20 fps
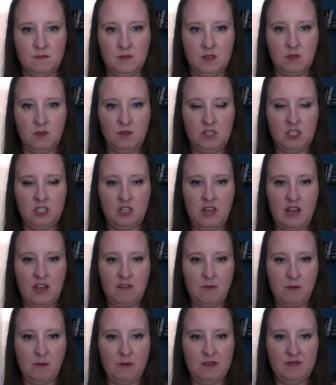which a lot
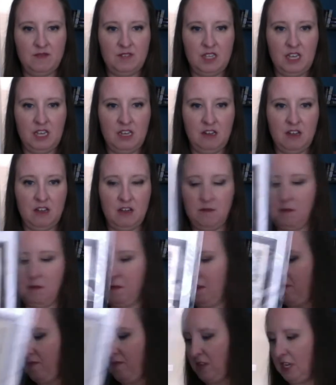of people have seen, a lot of
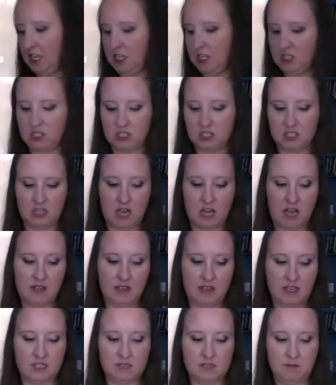people have finished. I
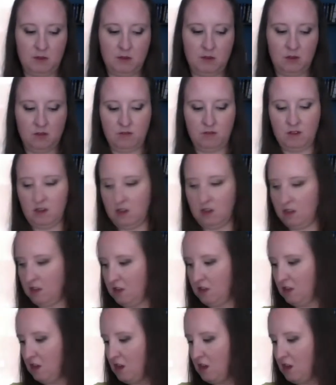think it's beautiful.